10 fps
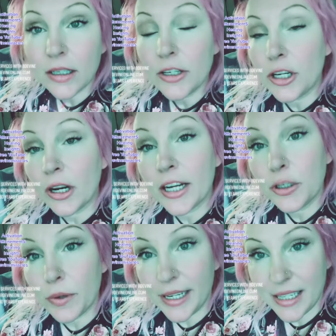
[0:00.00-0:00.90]
July
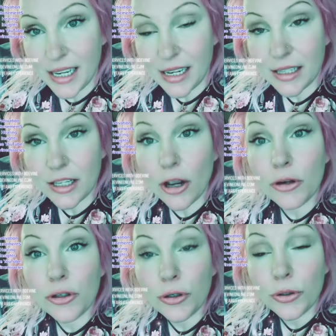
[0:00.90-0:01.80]
26th
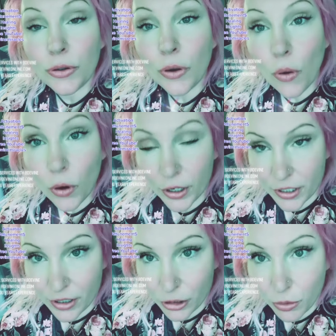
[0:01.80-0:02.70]
to
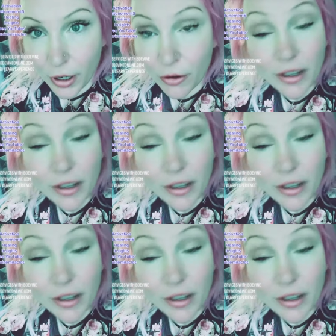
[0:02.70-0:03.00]
August the 12th.